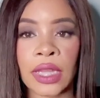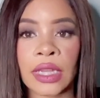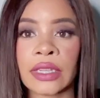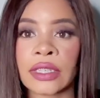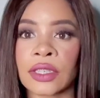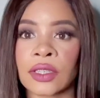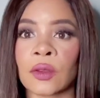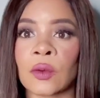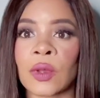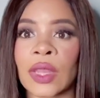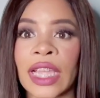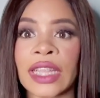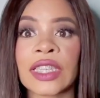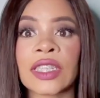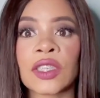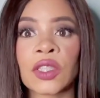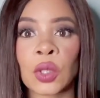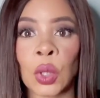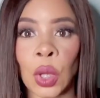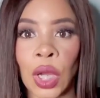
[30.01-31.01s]
So let's
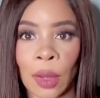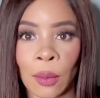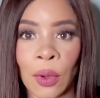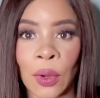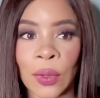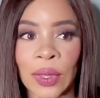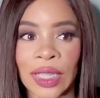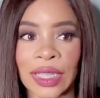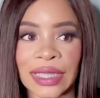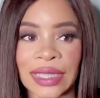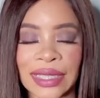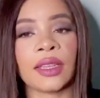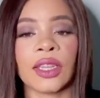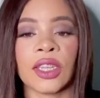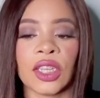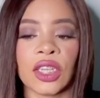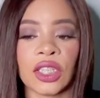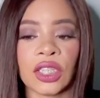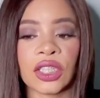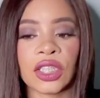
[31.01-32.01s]
talk about this.
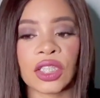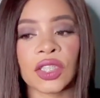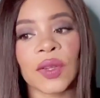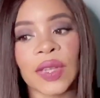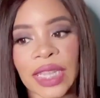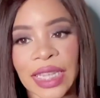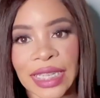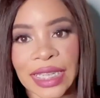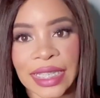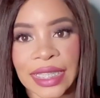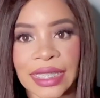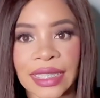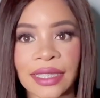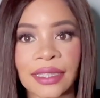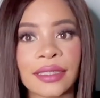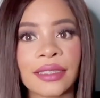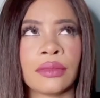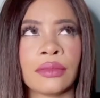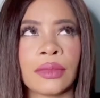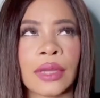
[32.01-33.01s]
So ladies,
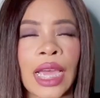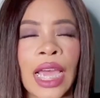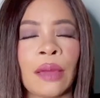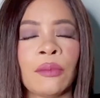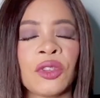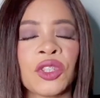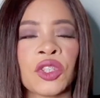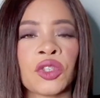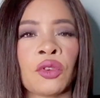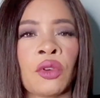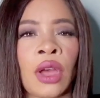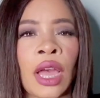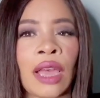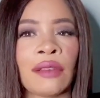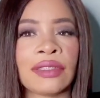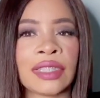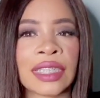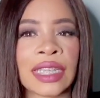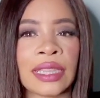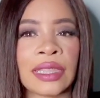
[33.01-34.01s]
I'm sure I've
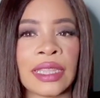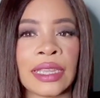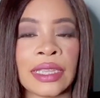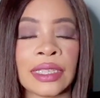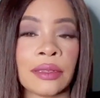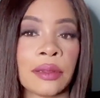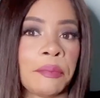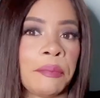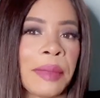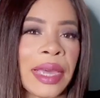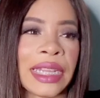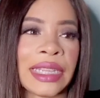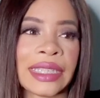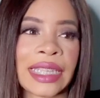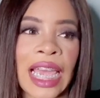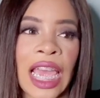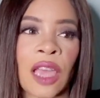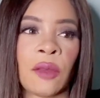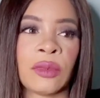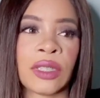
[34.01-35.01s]
said this many
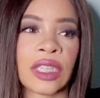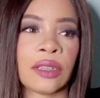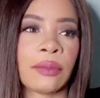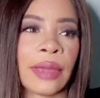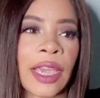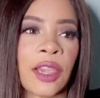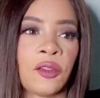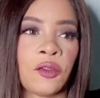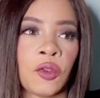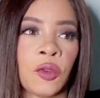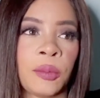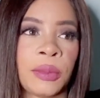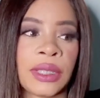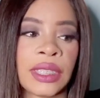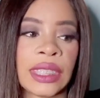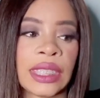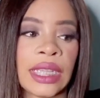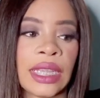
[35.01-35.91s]
times in my groups,